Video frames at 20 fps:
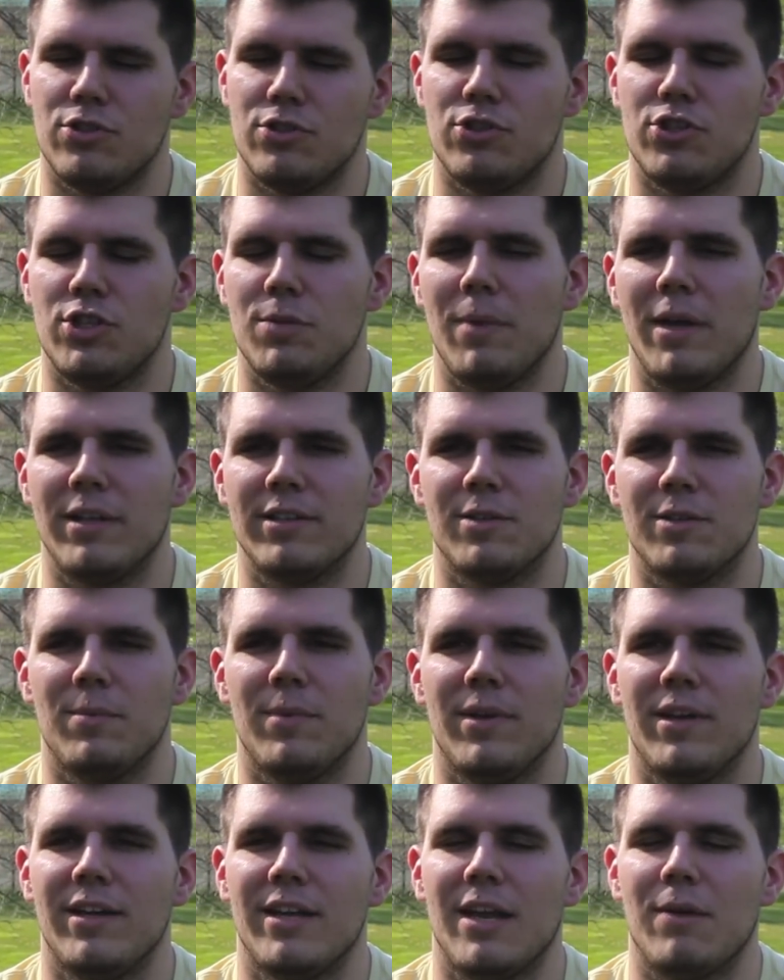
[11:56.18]
she meant to
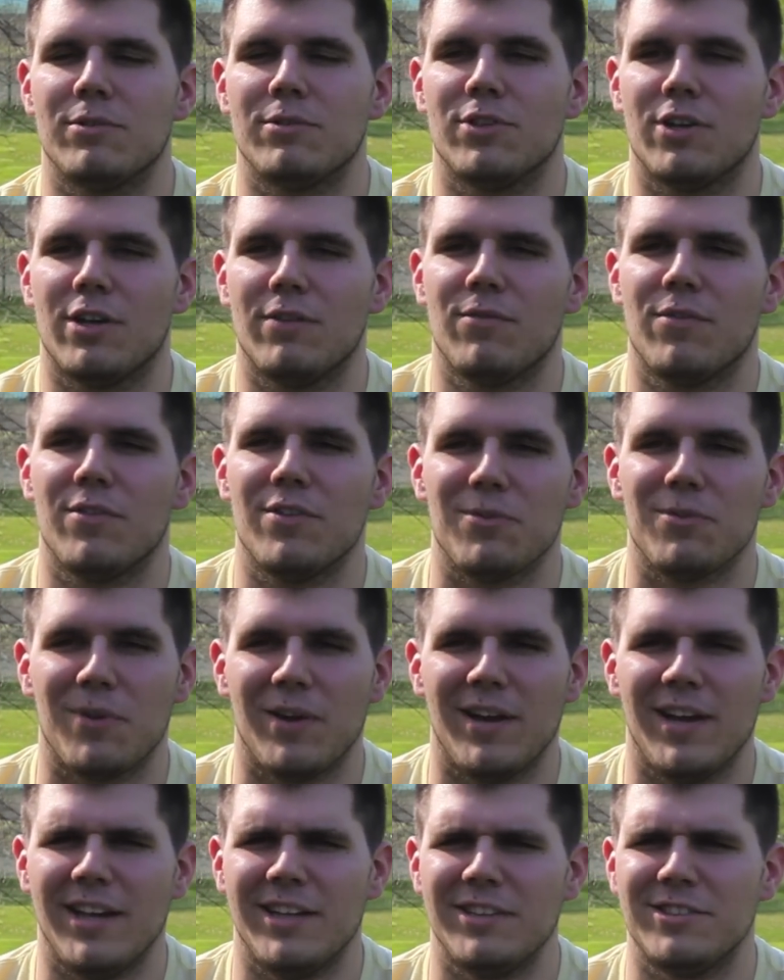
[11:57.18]
me, and I was looking for the
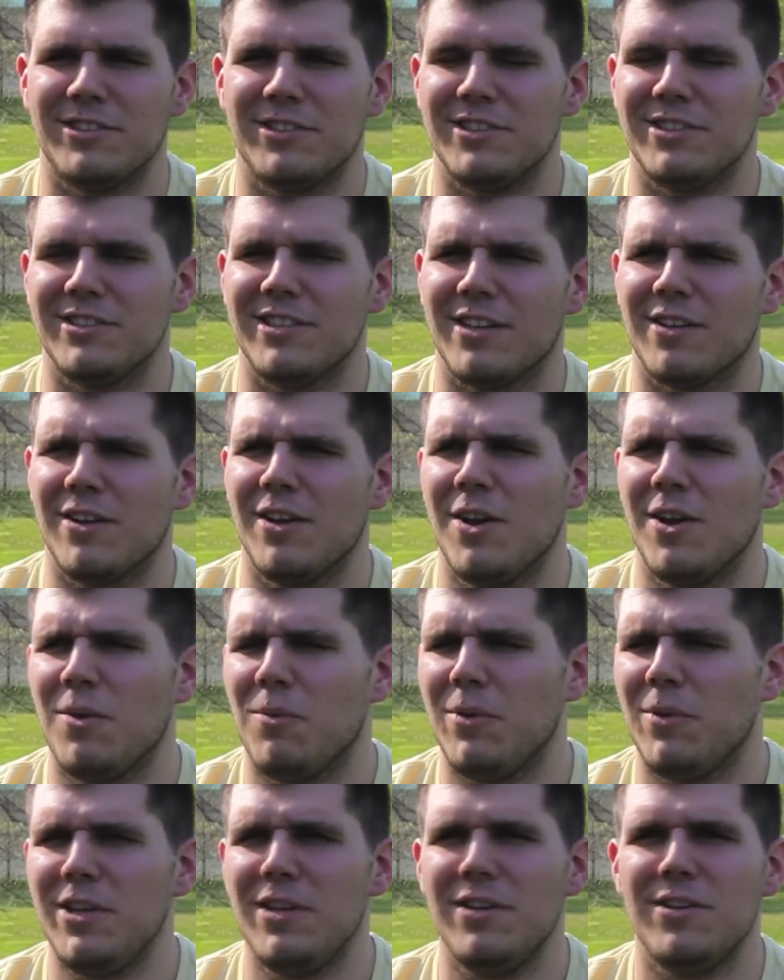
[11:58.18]
ring, and she's like,
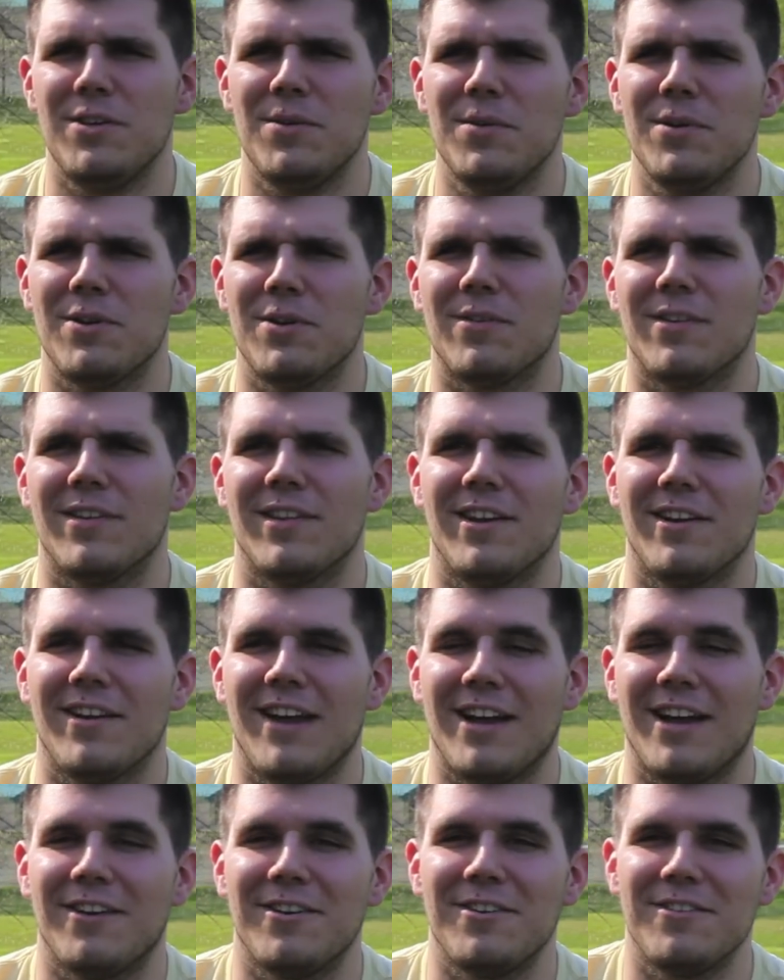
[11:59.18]
"What are you doing over there?" And
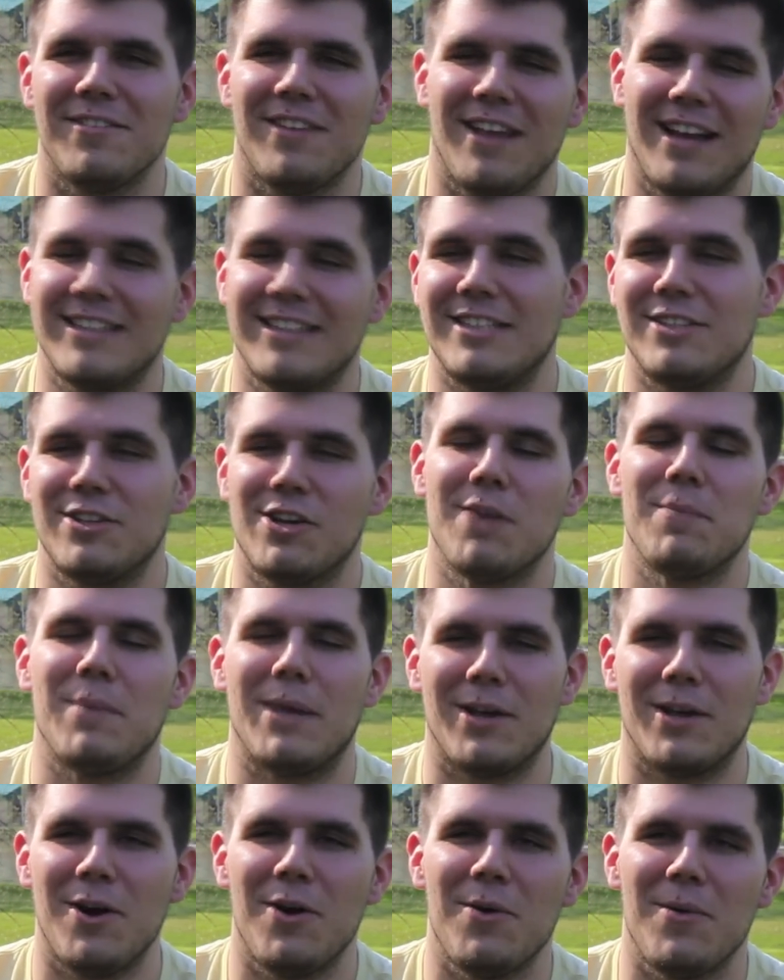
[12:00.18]
I couldn't, like, as I took off
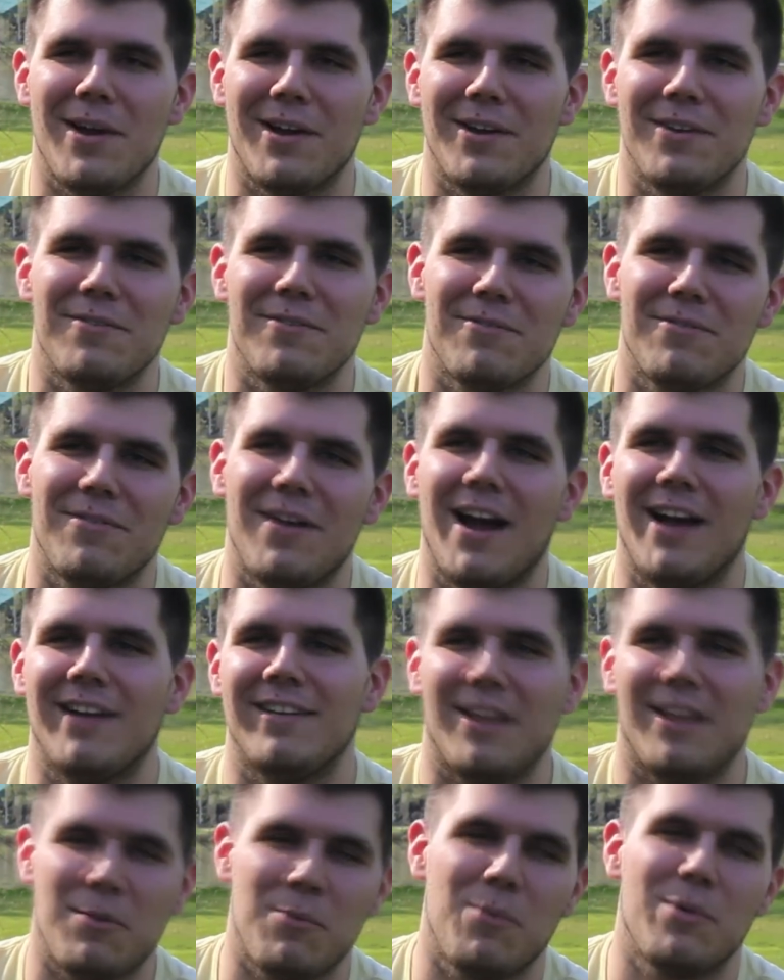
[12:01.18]
my coat, I couldn't
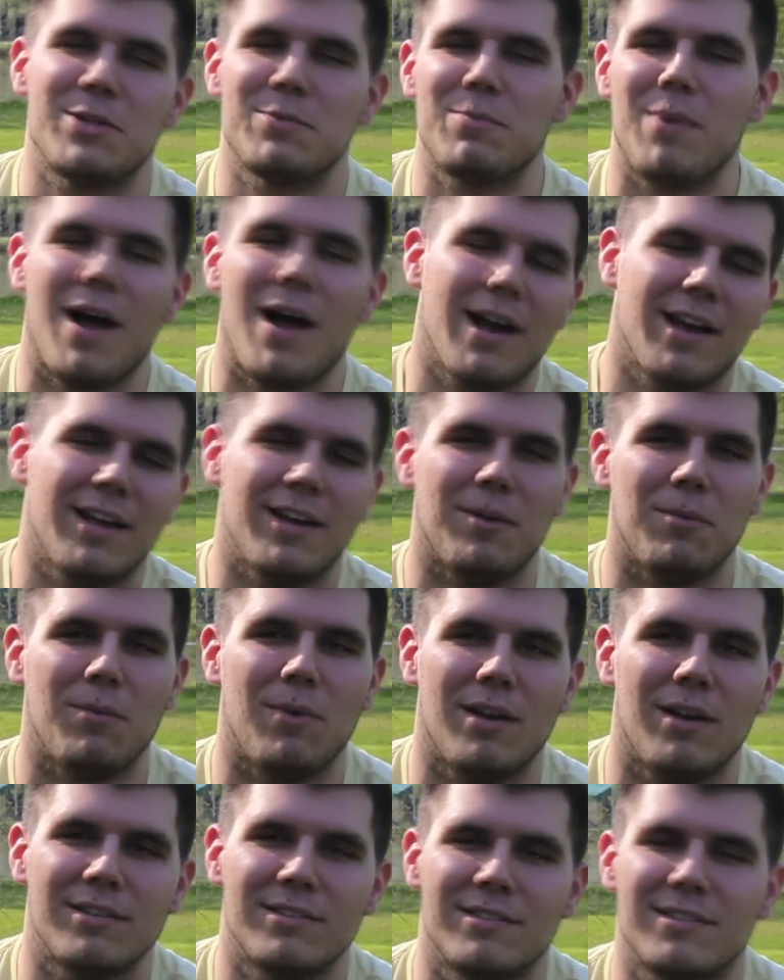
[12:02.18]
find like which pocket it
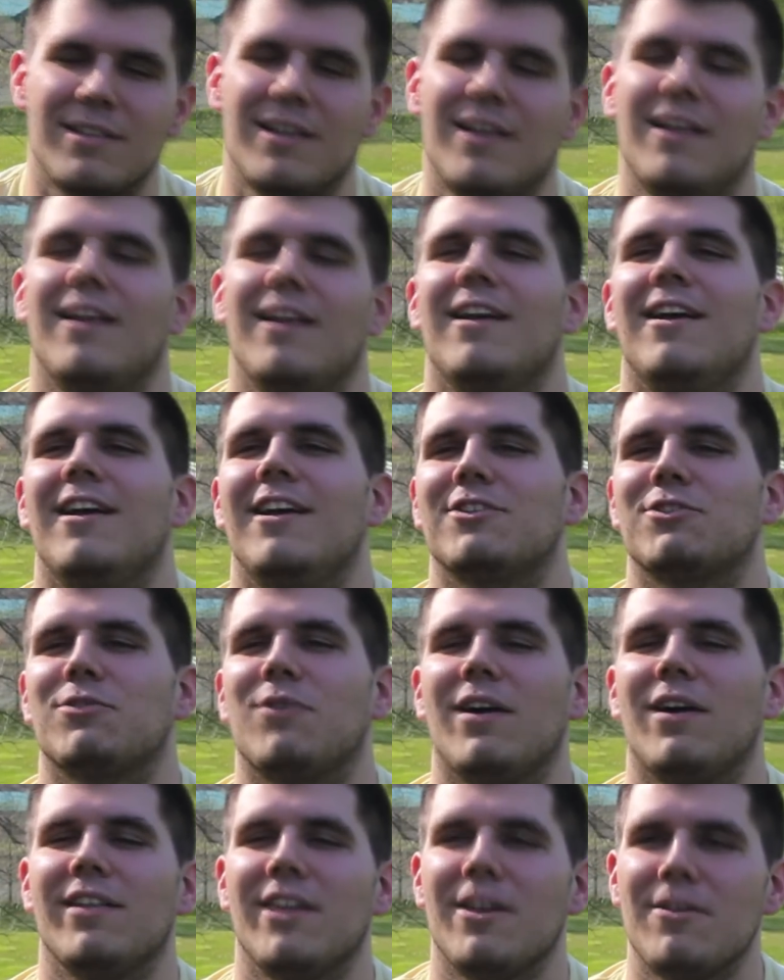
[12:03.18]
was. So
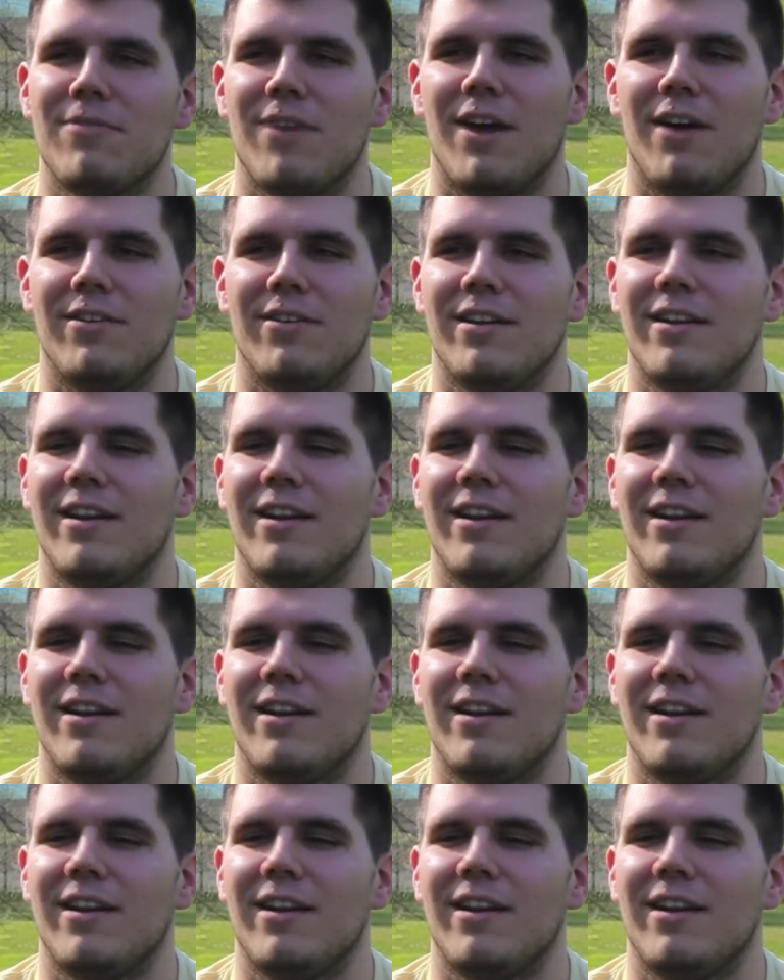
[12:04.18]
finally I found